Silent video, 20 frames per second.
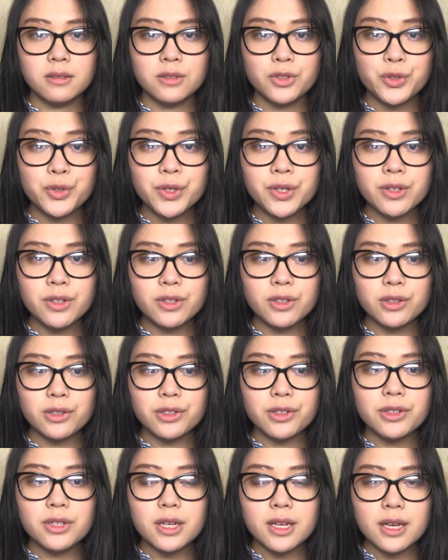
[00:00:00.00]
To
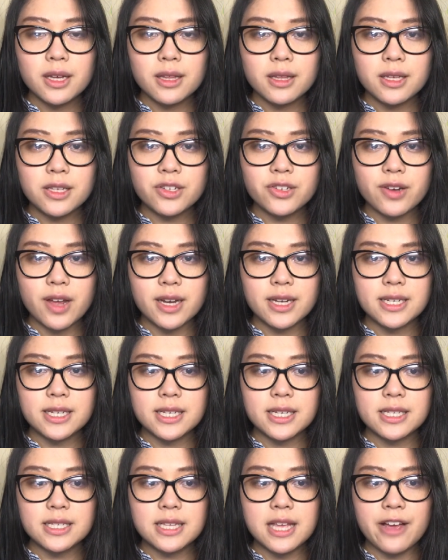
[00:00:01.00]
conclude, these
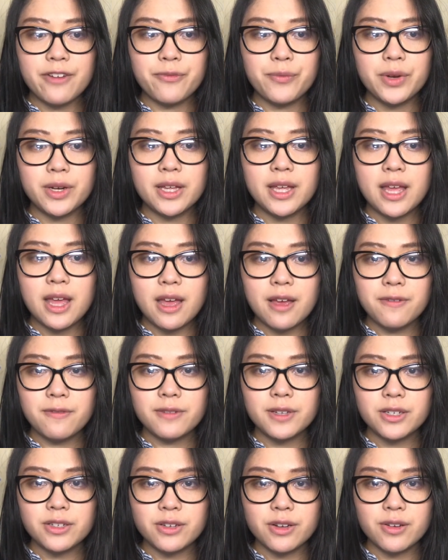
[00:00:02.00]
strategies have been
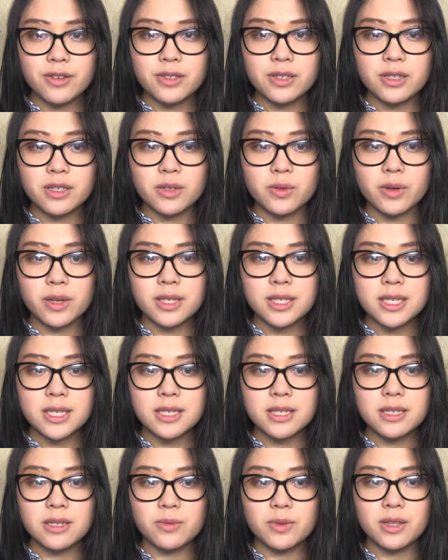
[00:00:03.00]
carefully chosen to
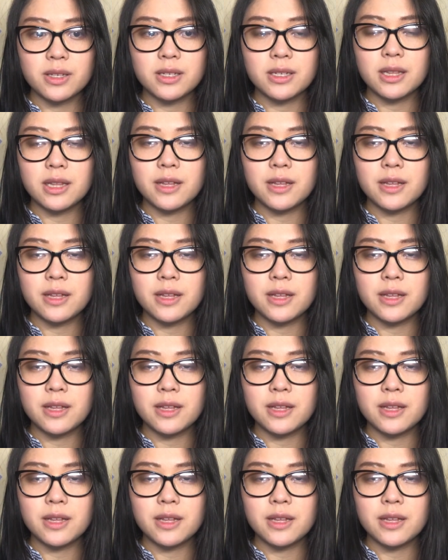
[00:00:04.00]
assist with the